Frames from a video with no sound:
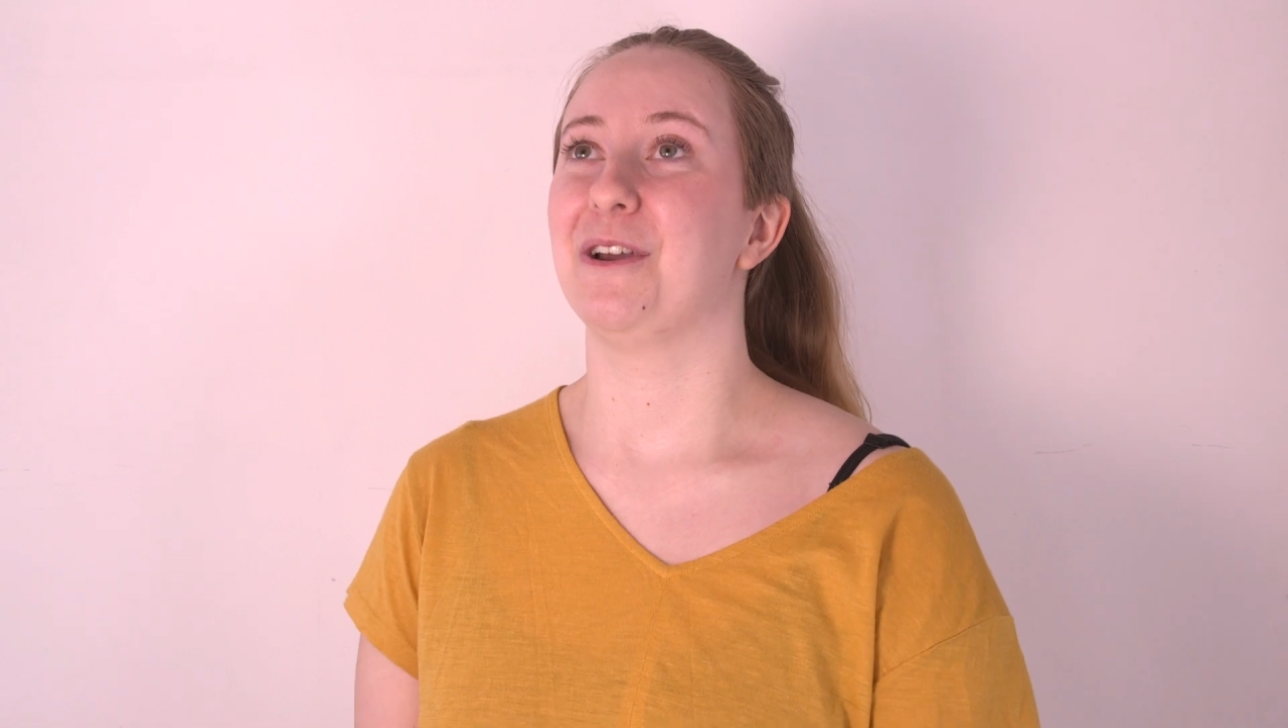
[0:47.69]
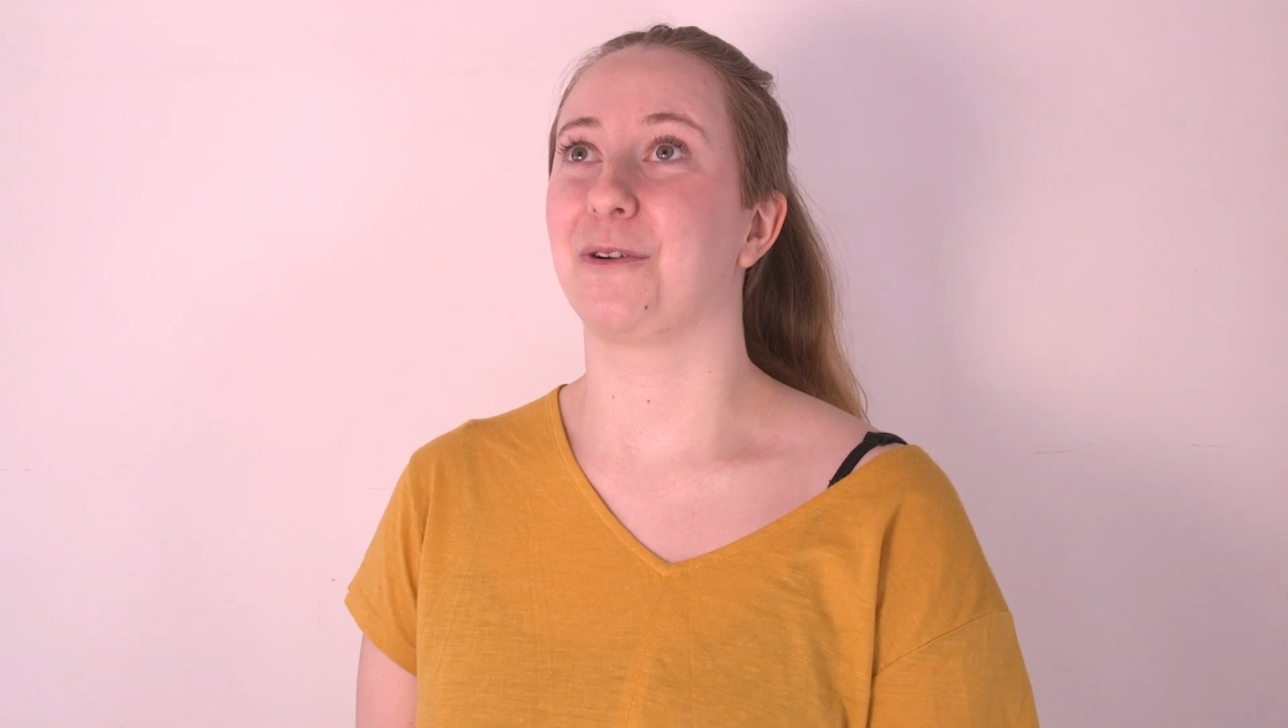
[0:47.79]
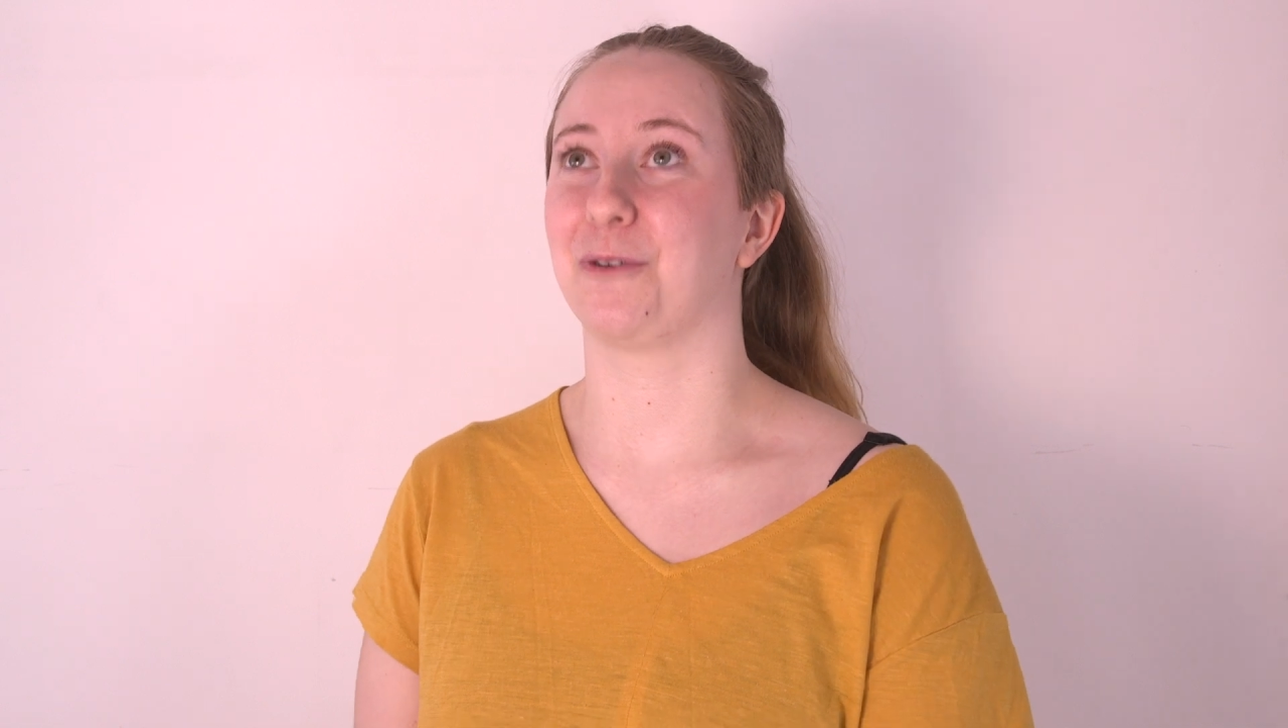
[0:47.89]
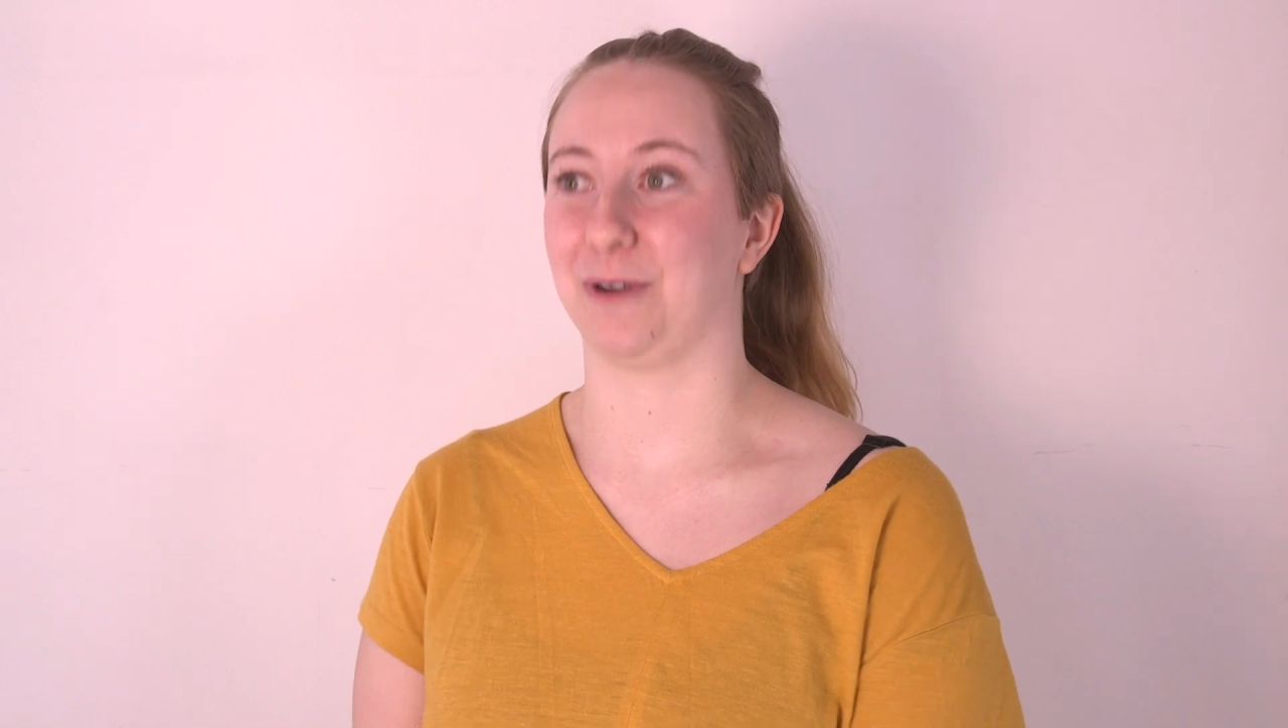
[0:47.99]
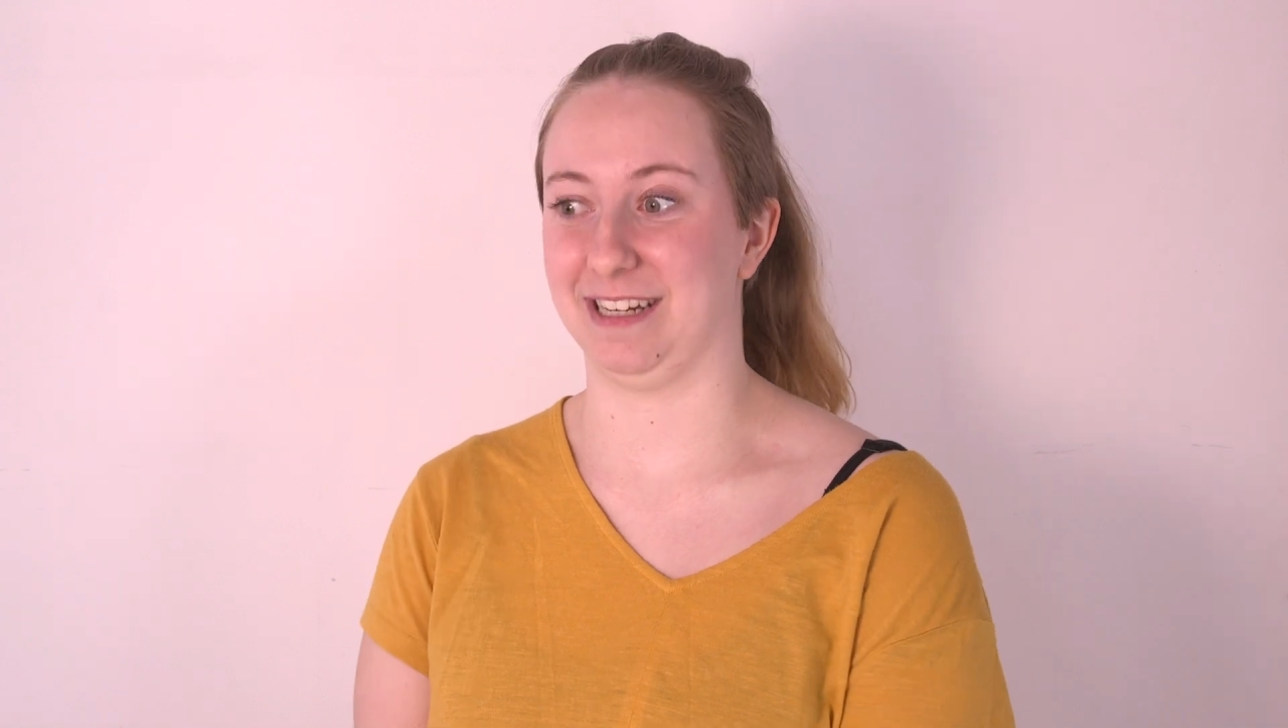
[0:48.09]

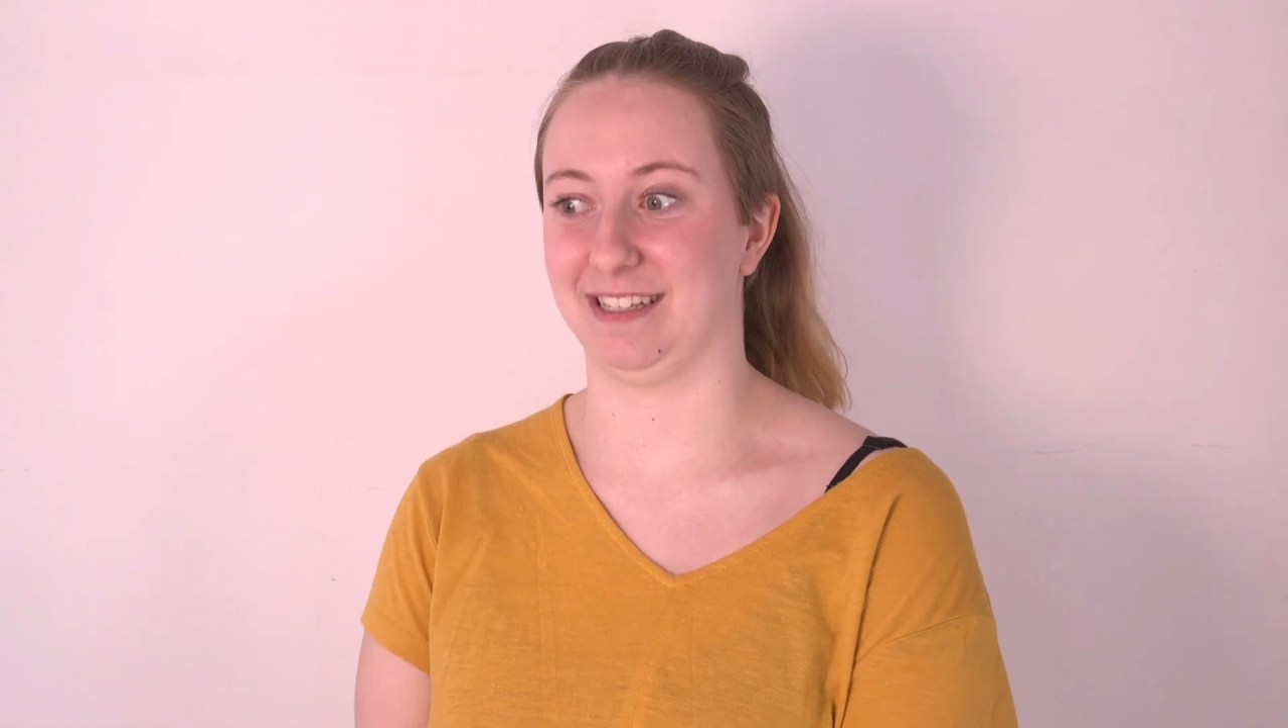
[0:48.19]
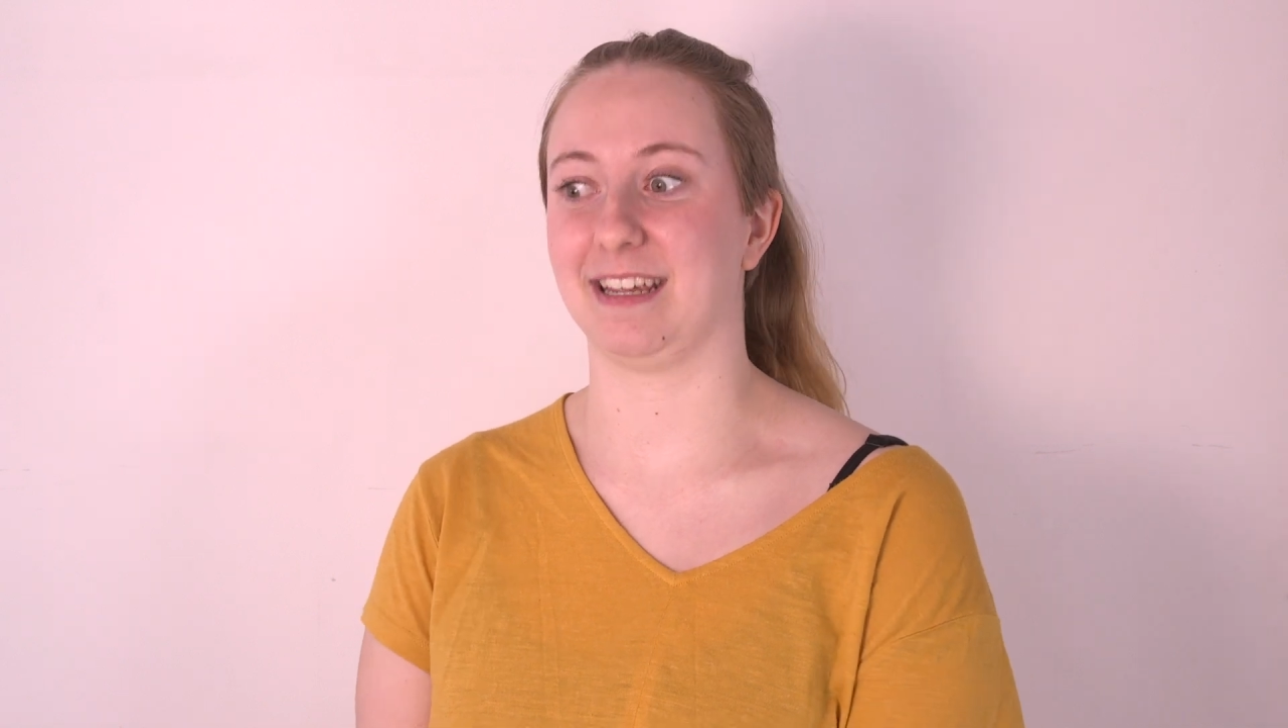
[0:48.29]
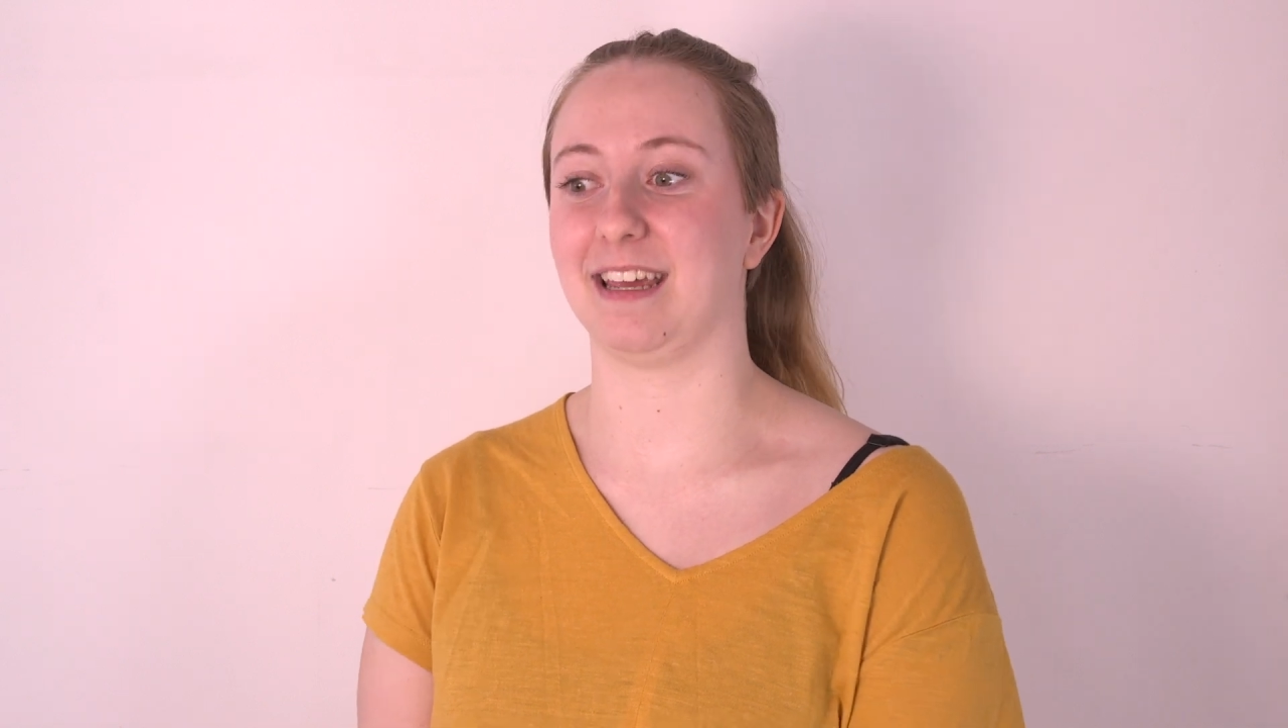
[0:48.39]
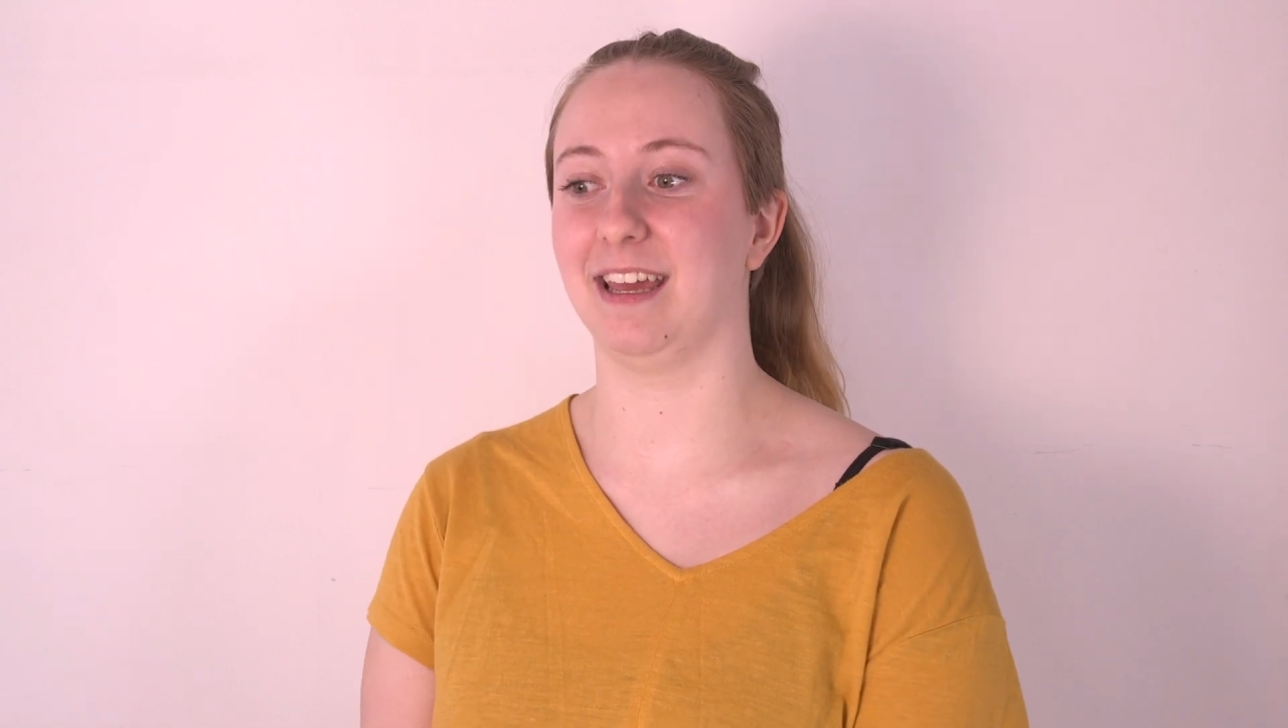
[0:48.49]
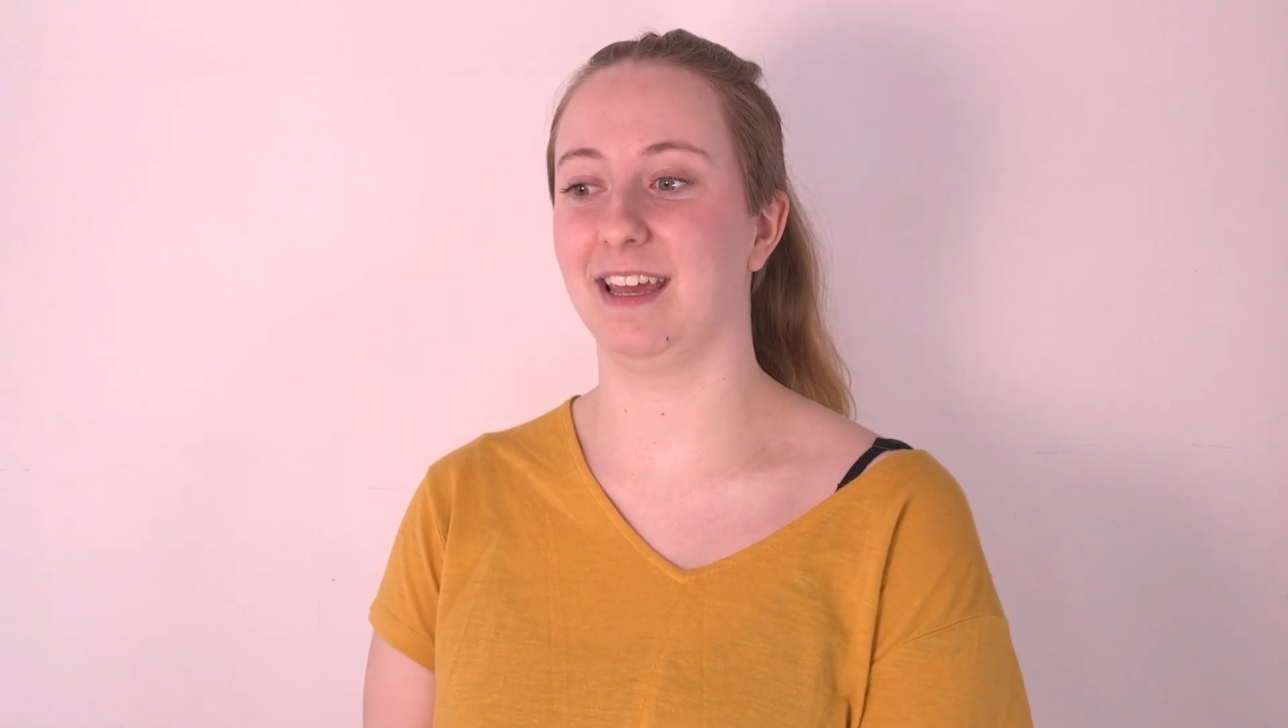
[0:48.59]

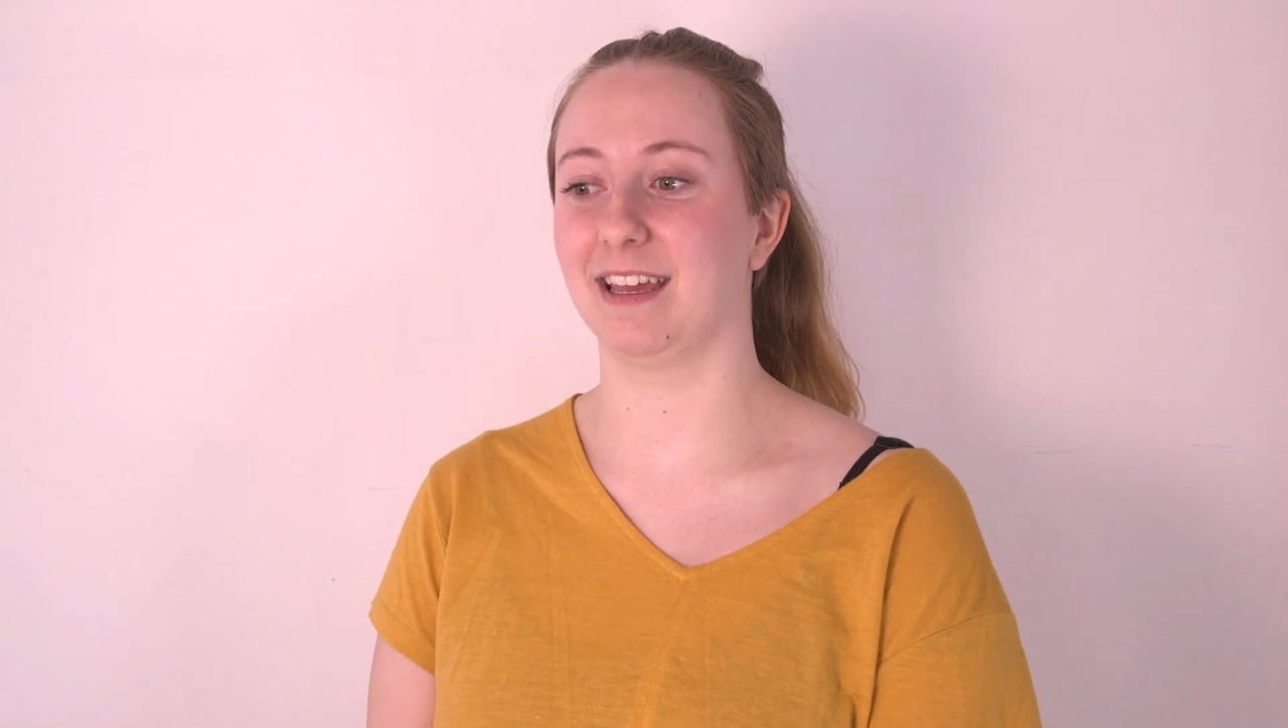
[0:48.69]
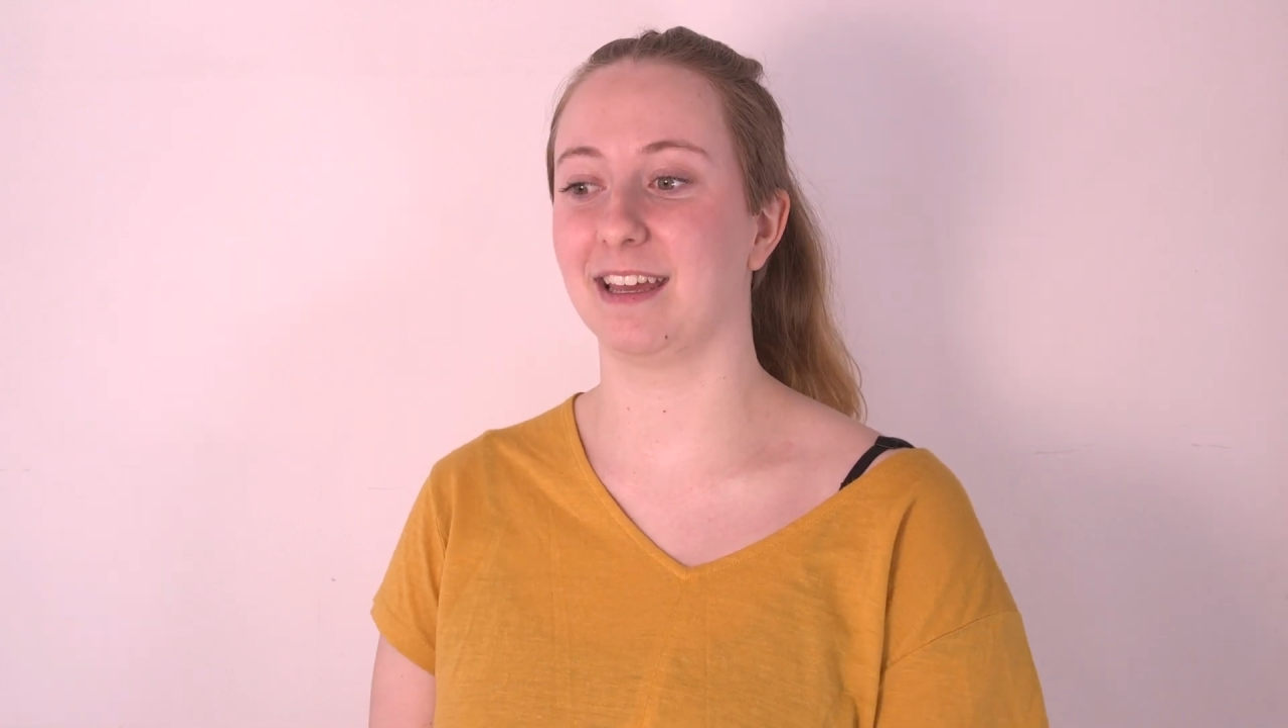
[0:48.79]
crazy.